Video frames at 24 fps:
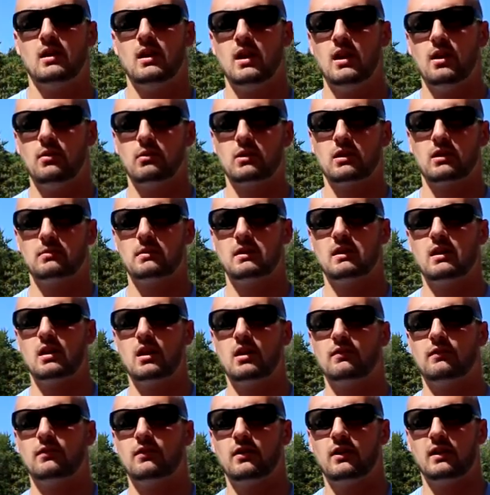We're going to be
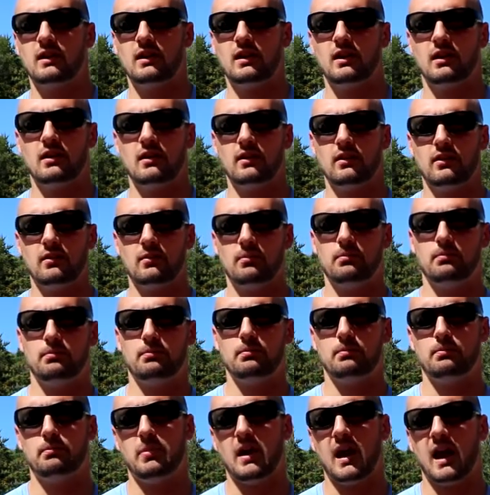covering the
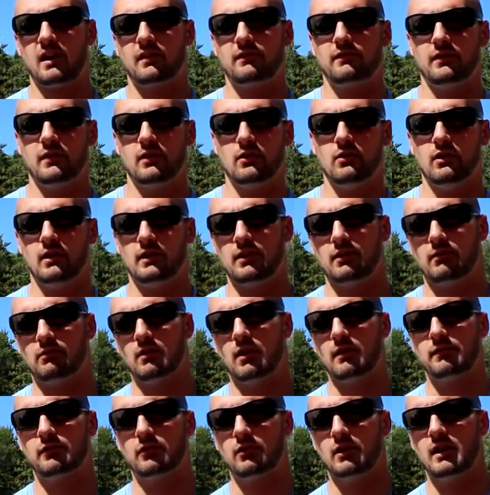backfill and the
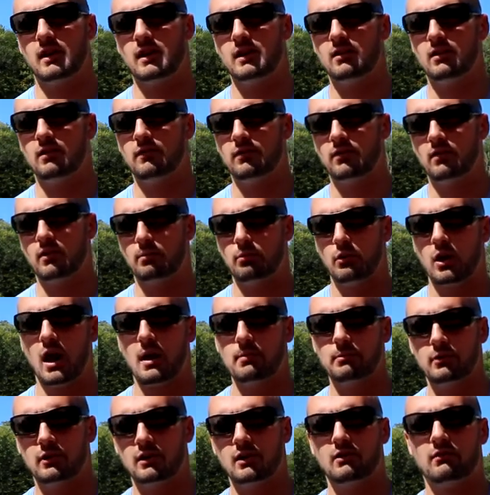rough grade of the
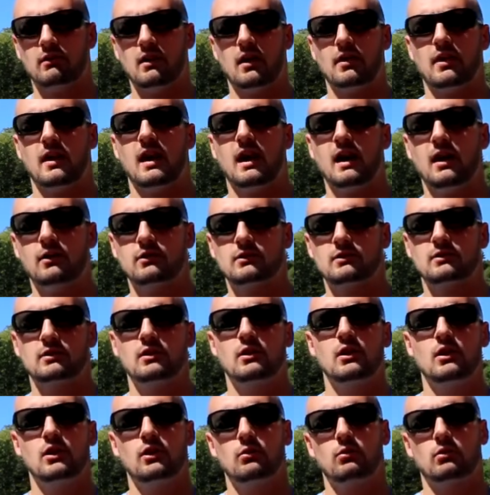property around the house.
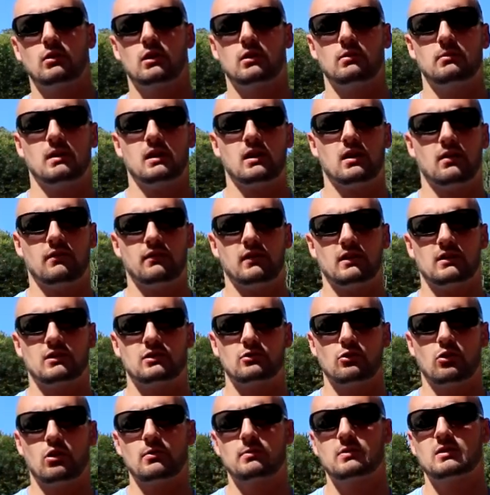We're going to be covering
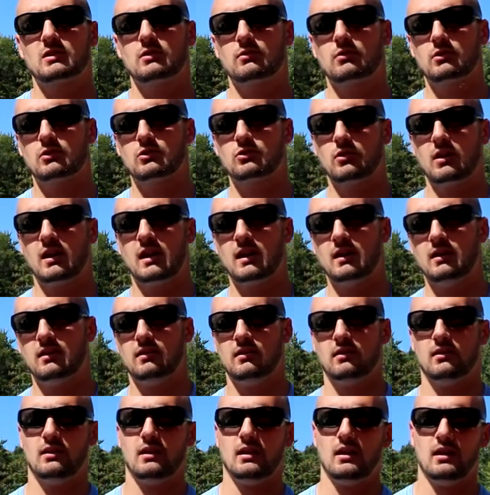storm sewer drain
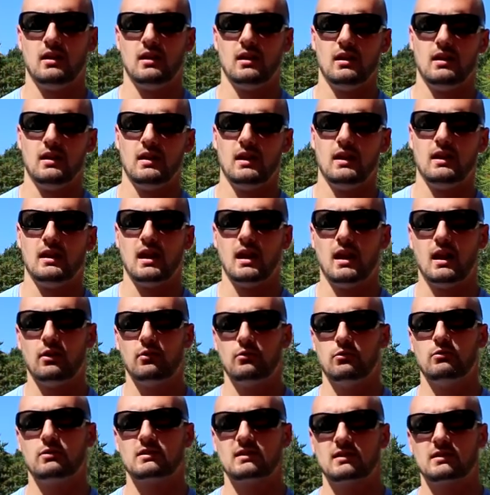and how it
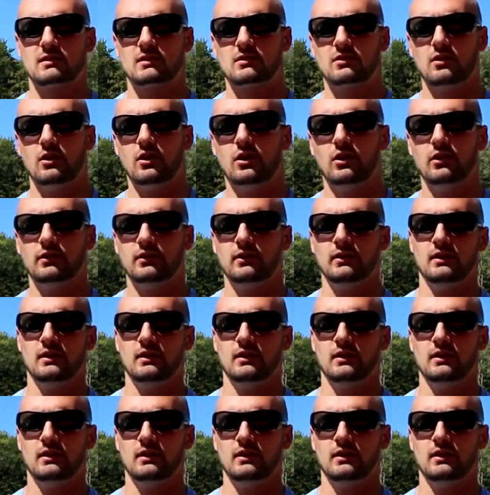was installed